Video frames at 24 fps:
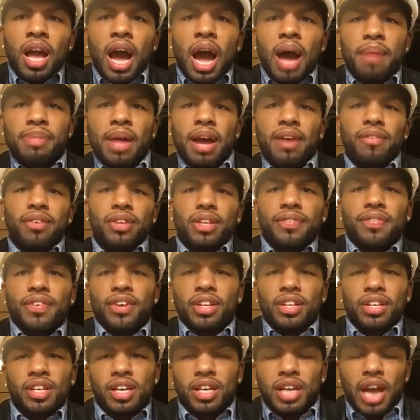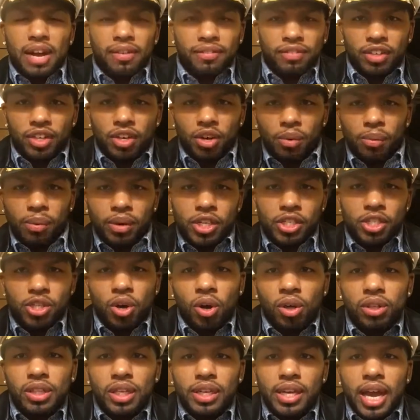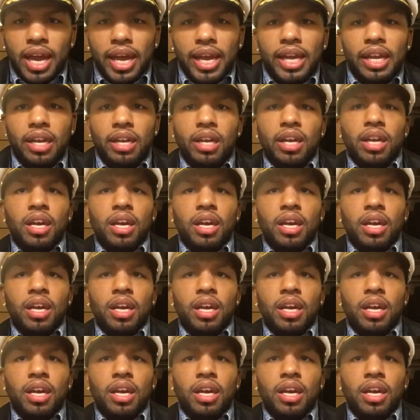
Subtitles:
I'm not really feeling good. I really don't want to talk tonight.